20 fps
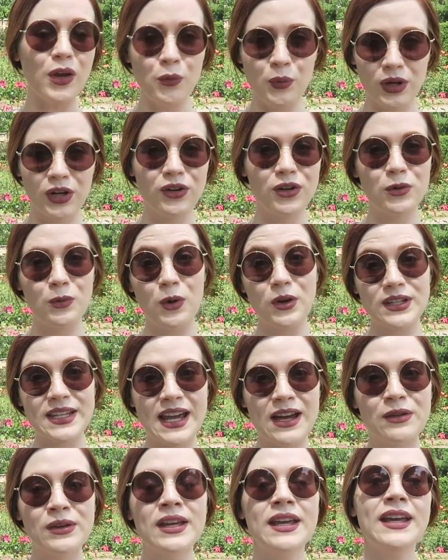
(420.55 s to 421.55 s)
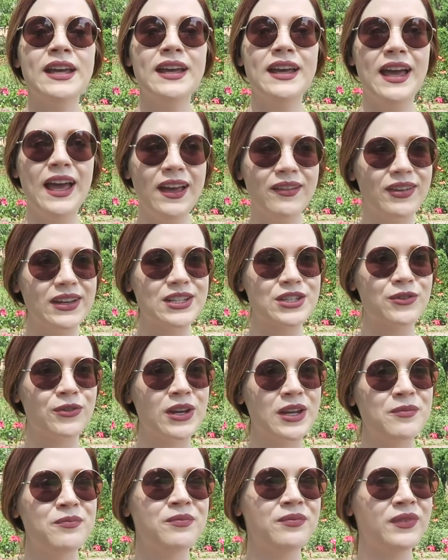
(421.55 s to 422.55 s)
We're gonna walk down, have ice
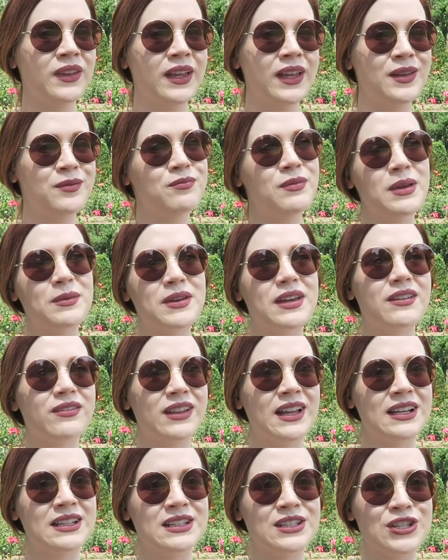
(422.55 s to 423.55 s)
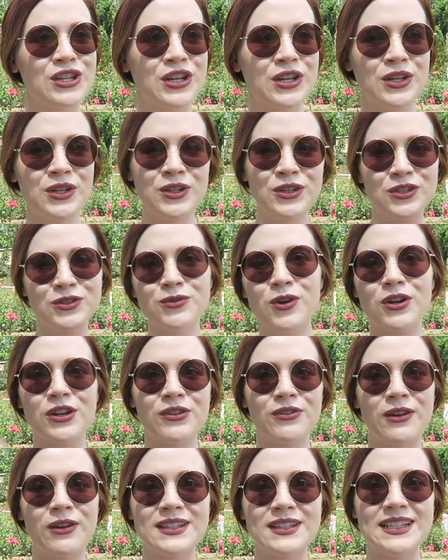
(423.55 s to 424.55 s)
cream, maybe have lunch,
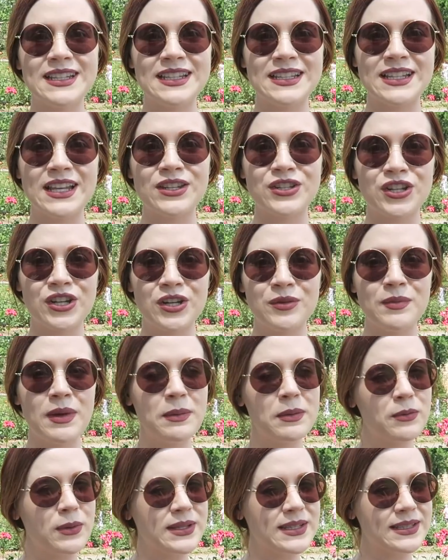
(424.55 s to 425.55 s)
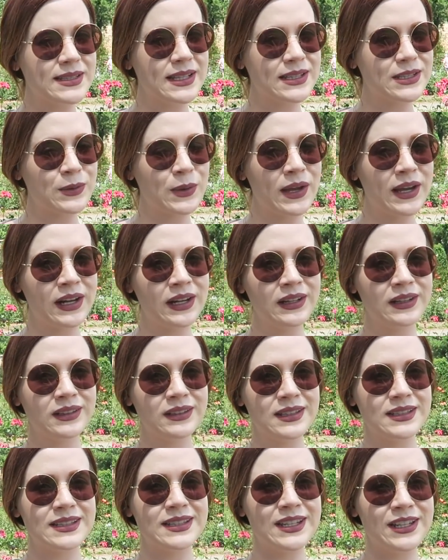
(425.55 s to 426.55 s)
walk the city center, maybe Wenceslas Square.
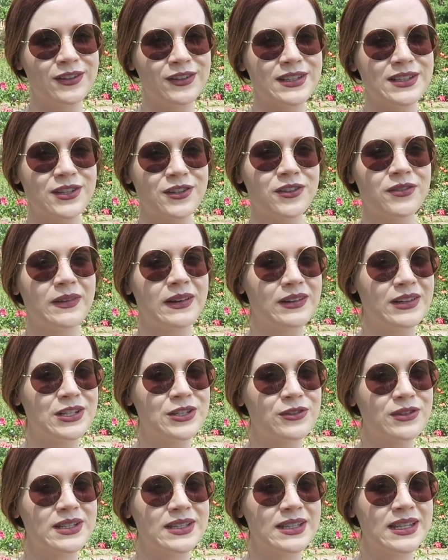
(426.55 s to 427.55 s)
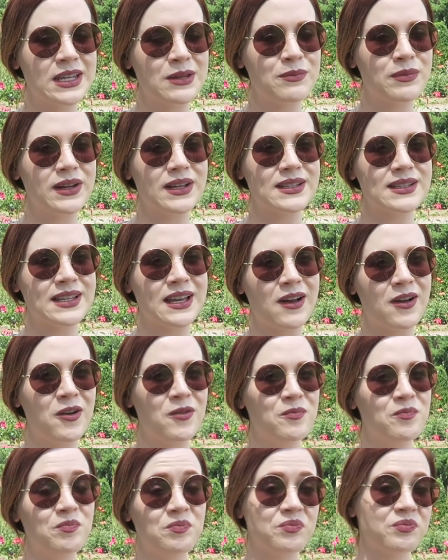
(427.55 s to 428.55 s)
It's, you know, it's sort of very touristy, but
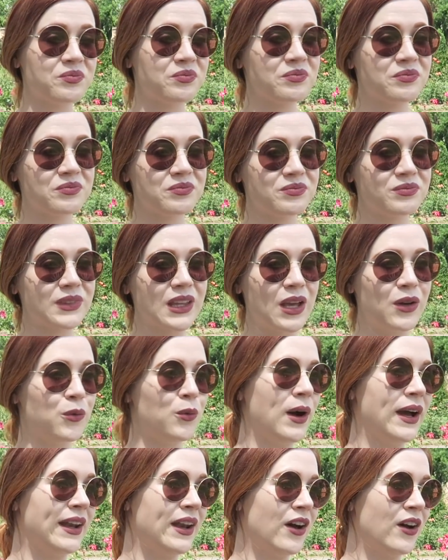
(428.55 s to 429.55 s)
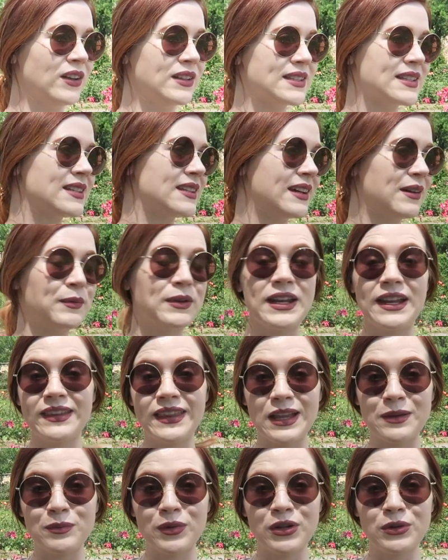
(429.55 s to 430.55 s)
why not? I mean, at
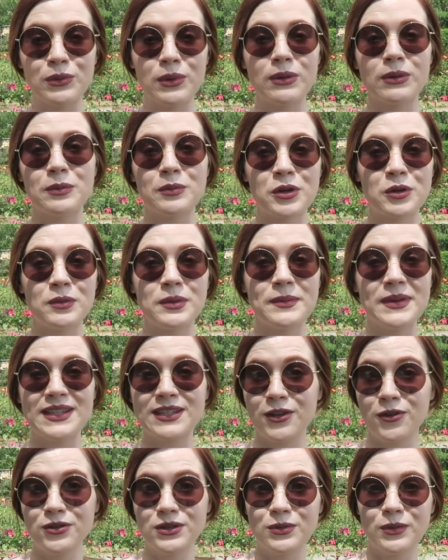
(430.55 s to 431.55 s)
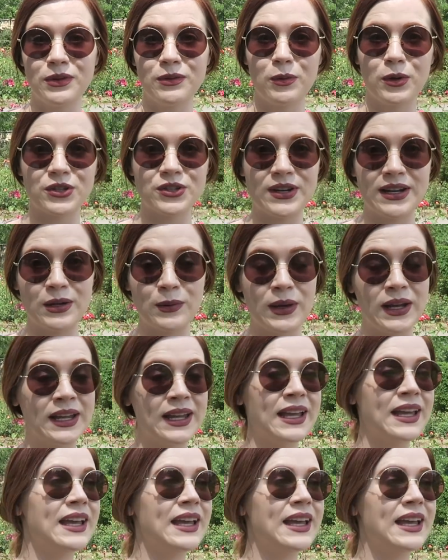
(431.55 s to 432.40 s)
that point we will probably be soaked with water anyway.